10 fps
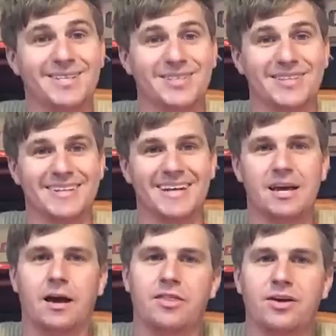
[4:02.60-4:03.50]
should.
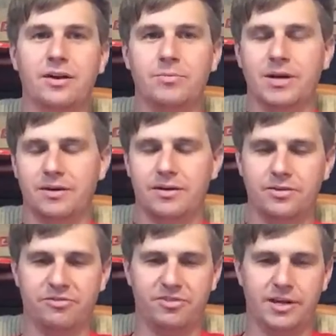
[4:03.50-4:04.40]
I thought about
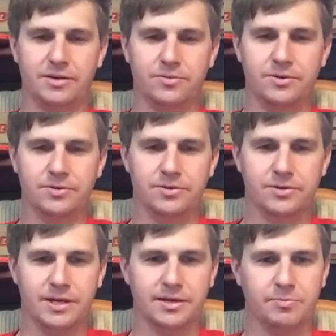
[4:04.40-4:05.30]
on the flywheel
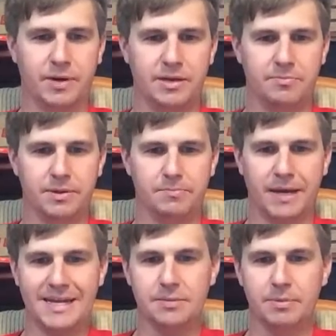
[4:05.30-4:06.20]
taking a
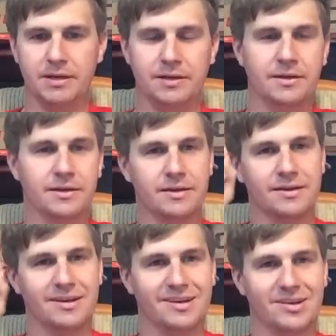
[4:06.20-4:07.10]
paint pen
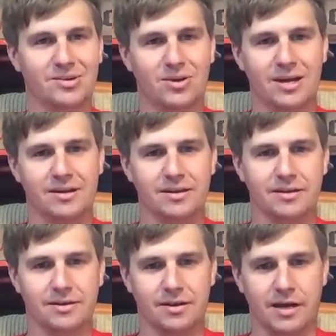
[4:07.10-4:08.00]
and
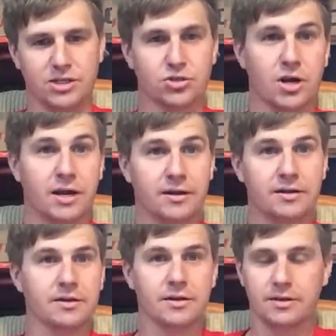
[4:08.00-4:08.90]
writing "I tried,"